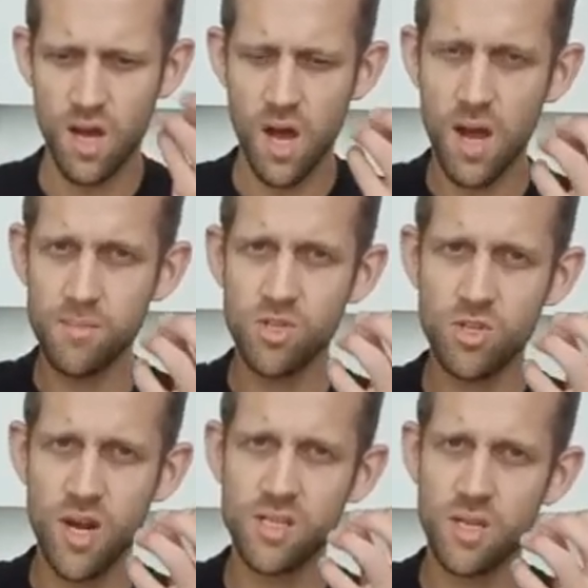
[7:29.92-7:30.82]
I'm
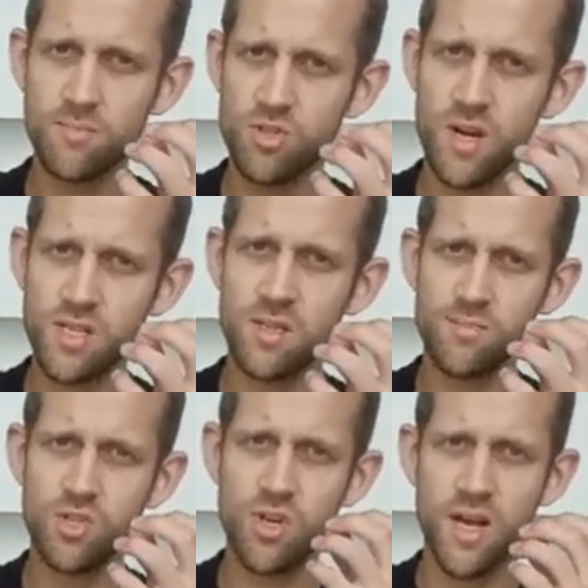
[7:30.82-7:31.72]
stressed, I'm stressed, I'm
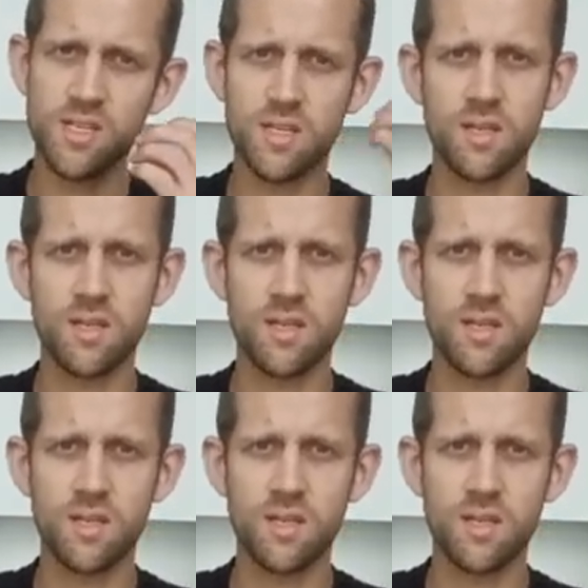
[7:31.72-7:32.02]
stressed.